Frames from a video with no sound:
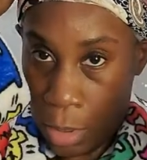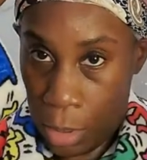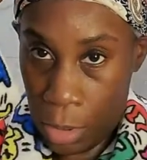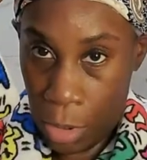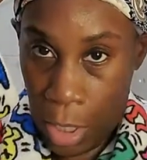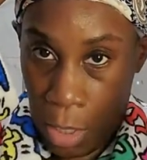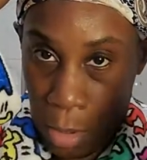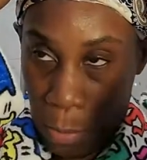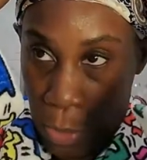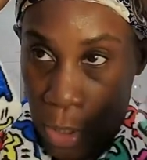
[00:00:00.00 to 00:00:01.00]
So
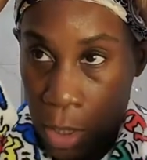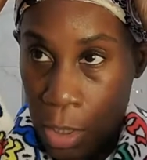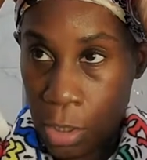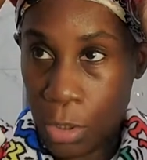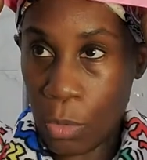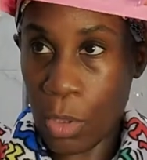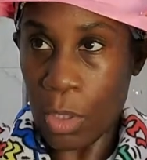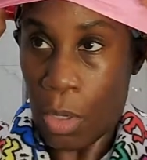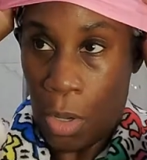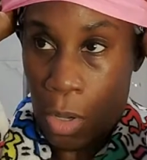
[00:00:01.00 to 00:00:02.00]
now I'm putting this one
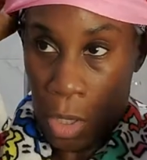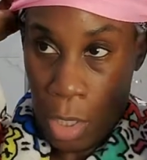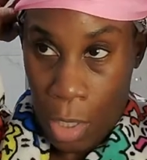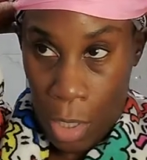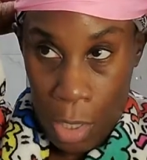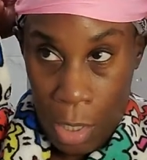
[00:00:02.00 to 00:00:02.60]
on.